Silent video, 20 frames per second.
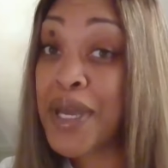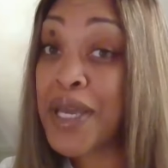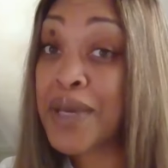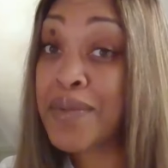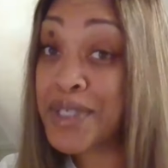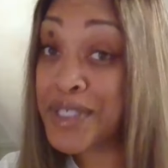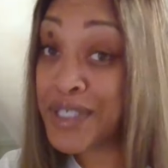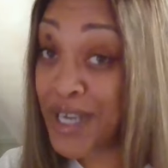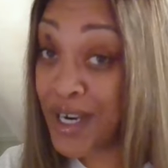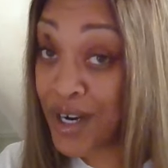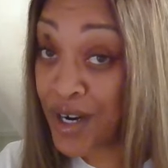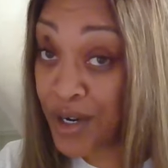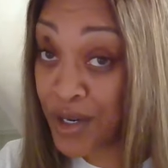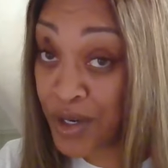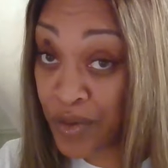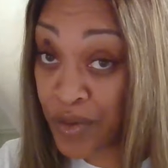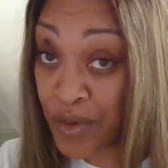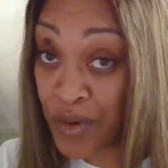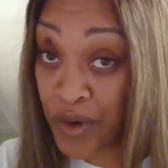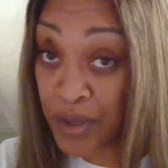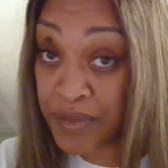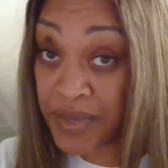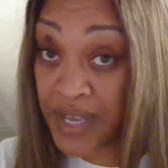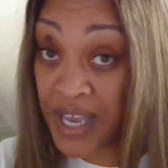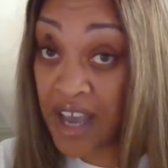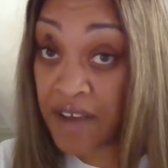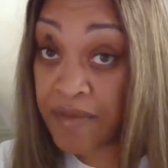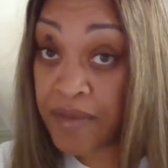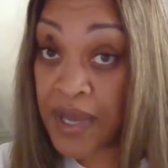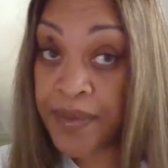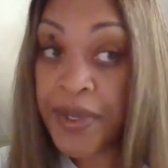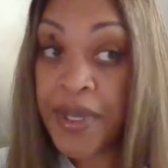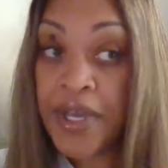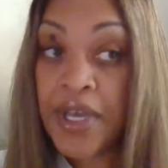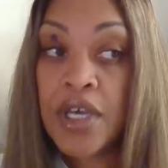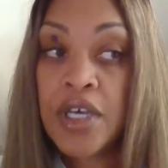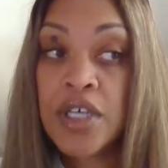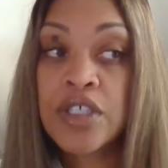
babies are going to grow up to have babies.